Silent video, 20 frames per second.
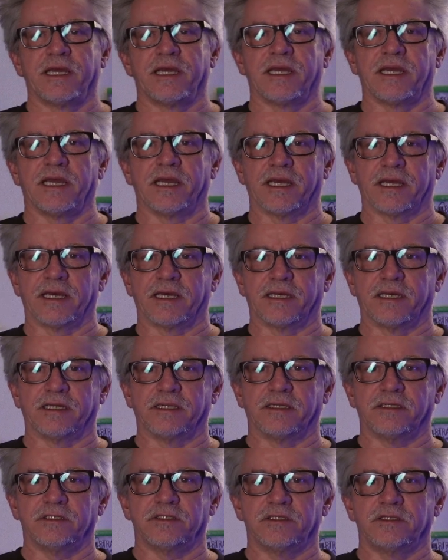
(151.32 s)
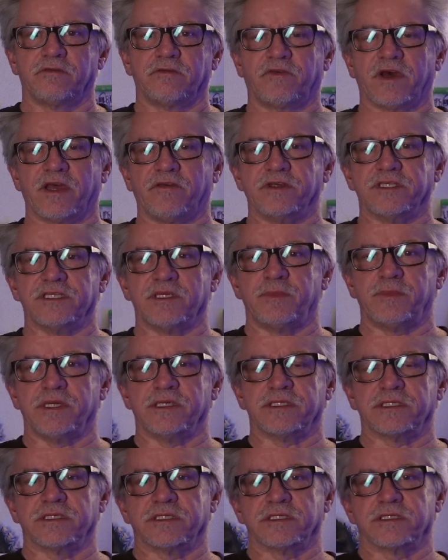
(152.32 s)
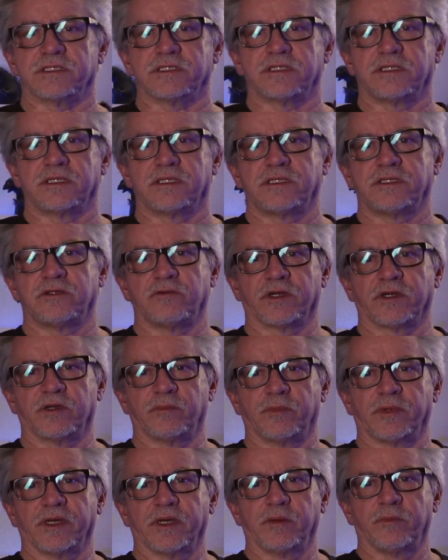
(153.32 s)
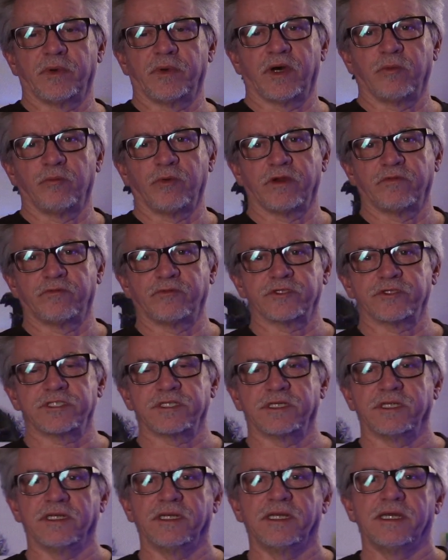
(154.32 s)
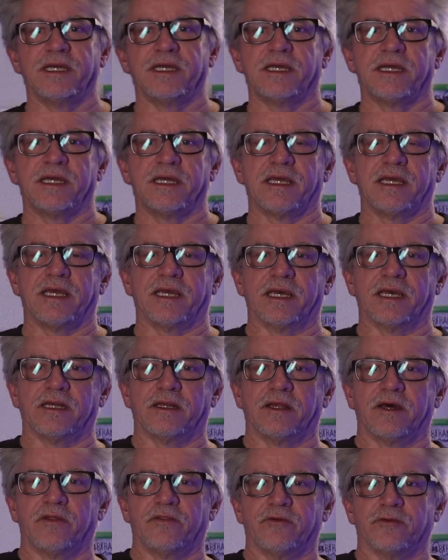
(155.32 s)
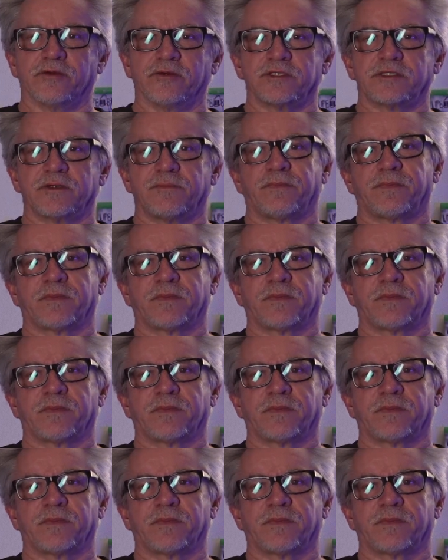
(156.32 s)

and Five Easy Pieces, directed by Bob Rafelson and others.